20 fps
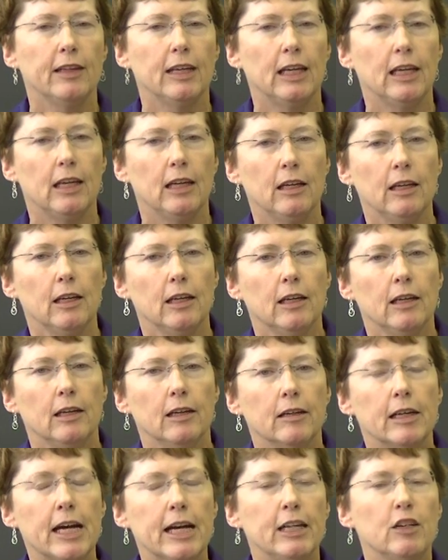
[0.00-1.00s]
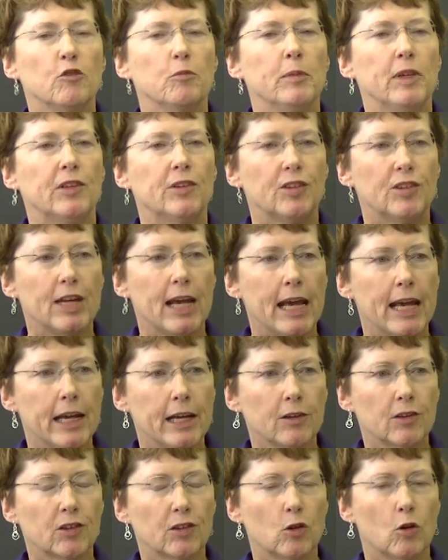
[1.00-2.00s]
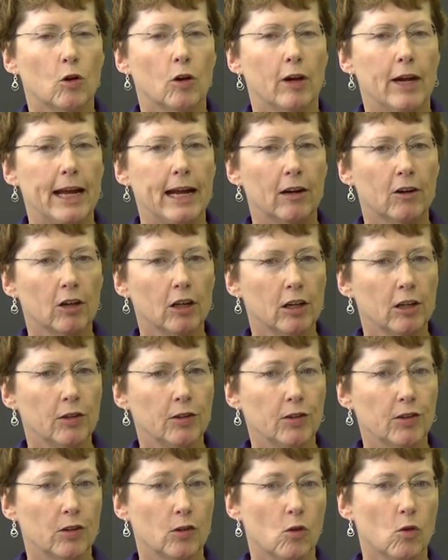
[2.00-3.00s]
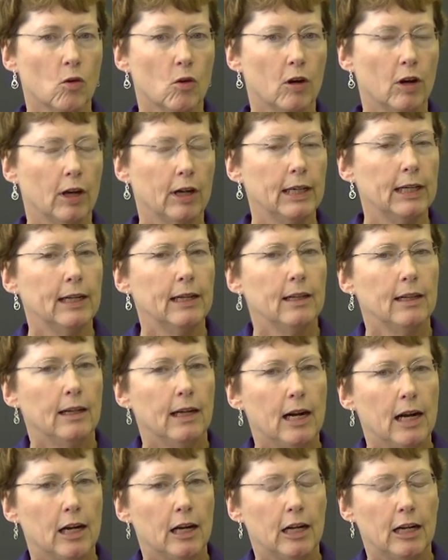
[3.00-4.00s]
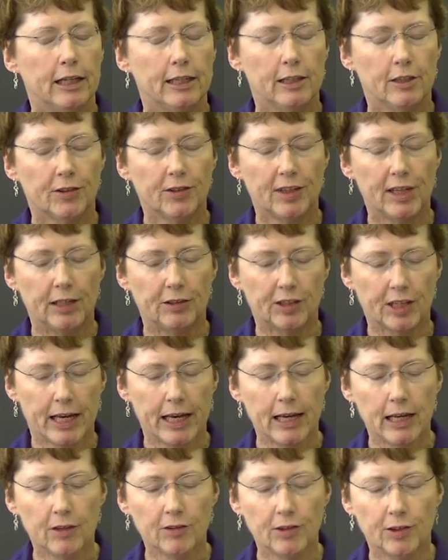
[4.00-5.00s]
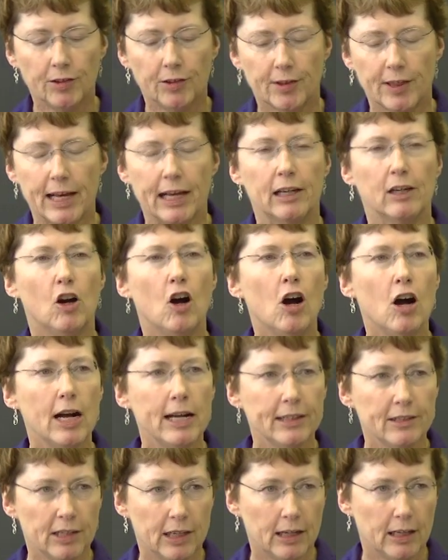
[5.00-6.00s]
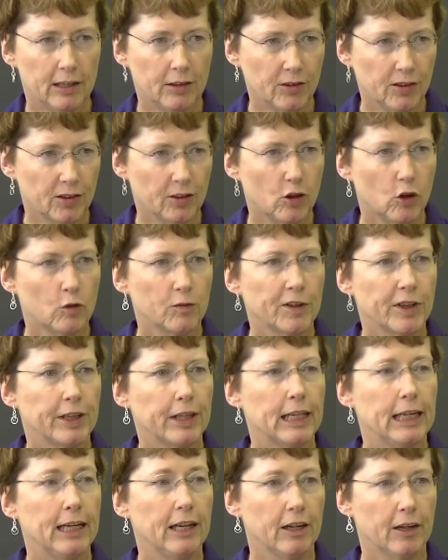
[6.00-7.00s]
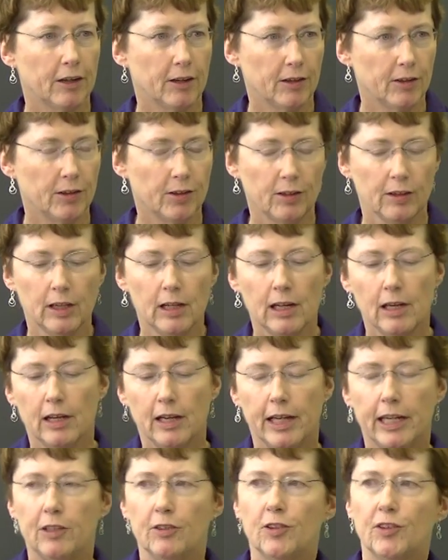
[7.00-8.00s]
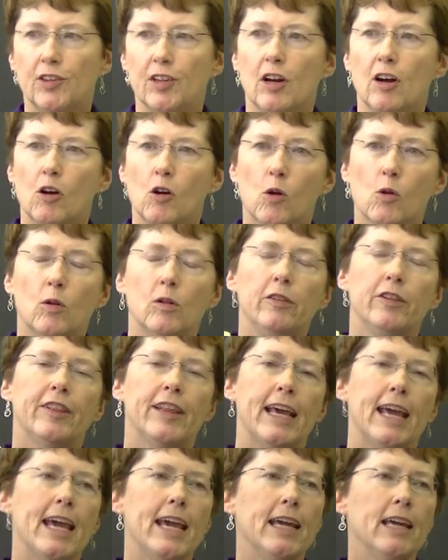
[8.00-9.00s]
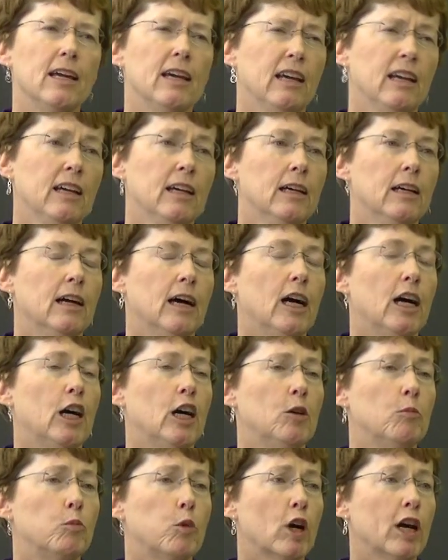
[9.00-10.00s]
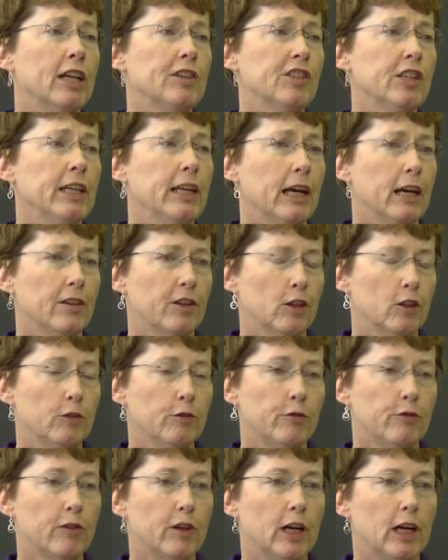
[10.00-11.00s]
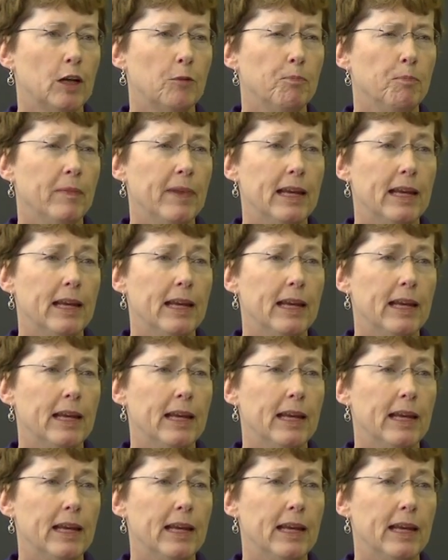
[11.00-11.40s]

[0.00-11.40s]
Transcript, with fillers: the kind of mistakes or errors or, uh, in a sense, cases that haunt us over the years. And so they uh, brought together from